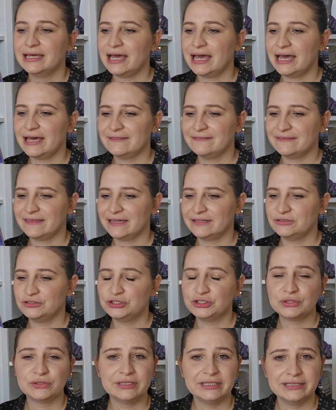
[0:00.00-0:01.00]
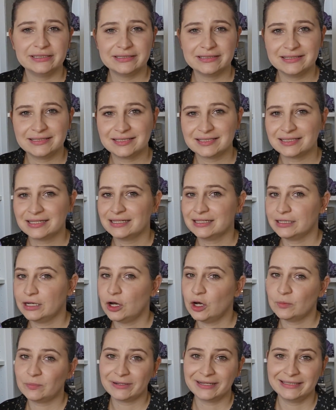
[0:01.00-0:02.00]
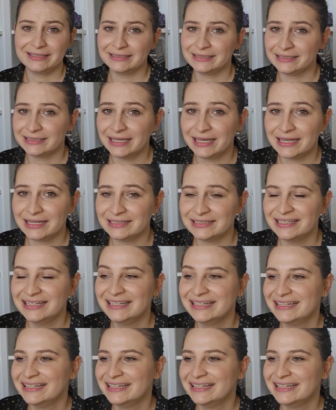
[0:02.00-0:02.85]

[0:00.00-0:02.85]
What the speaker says: and then joyous, heartbreaking again.